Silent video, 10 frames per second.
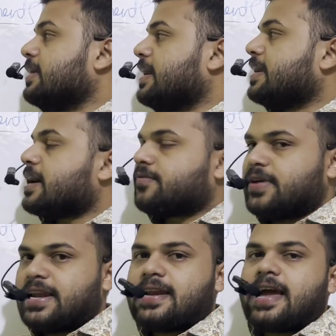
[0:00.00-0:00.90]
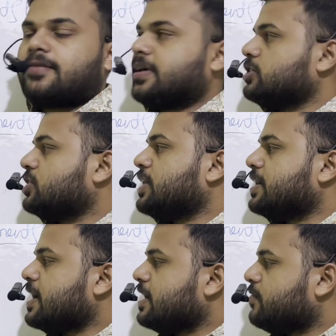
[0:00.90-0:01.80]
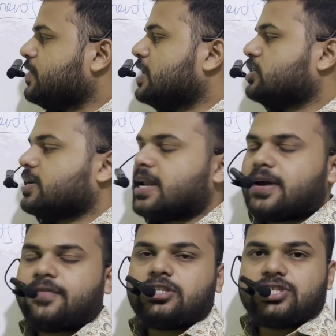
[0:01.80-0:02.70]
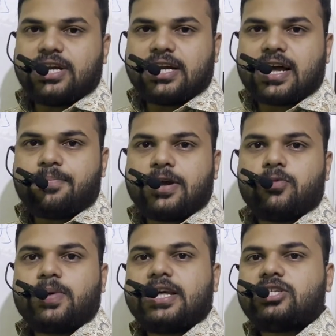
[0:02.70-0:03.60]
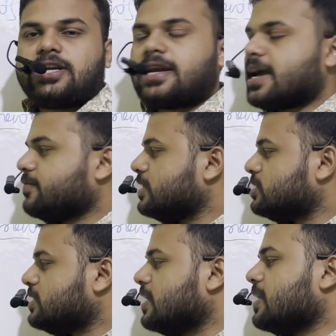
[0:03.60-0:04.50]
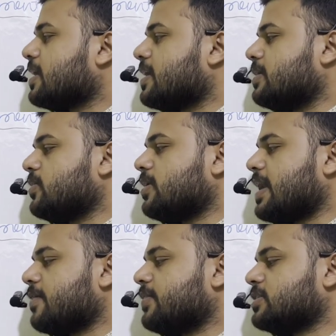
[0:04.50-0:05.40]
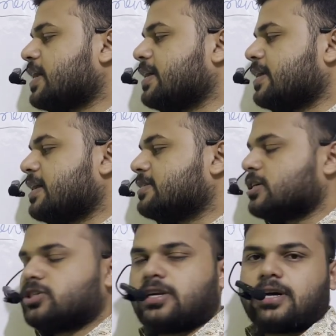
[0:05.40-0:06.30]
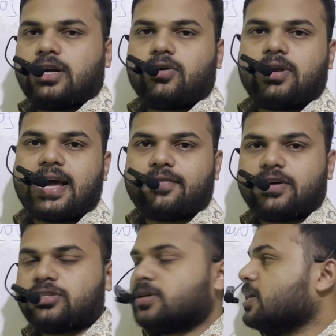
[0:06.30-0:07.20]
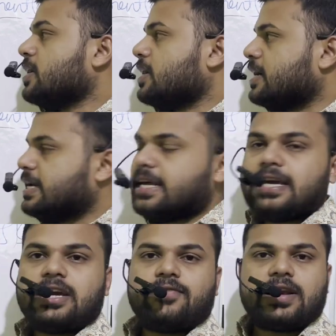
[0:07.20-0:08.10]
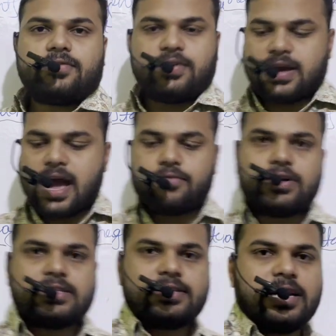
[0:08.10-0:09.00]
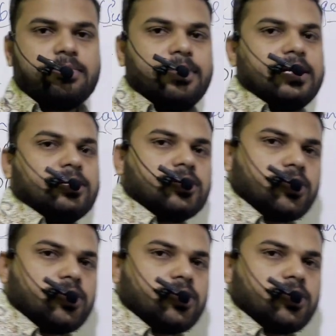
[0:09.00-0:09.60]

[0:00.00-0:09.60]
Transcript: Data query language, data definition language, data manipulation language, data control language and transaction control language. In DQL we have one statement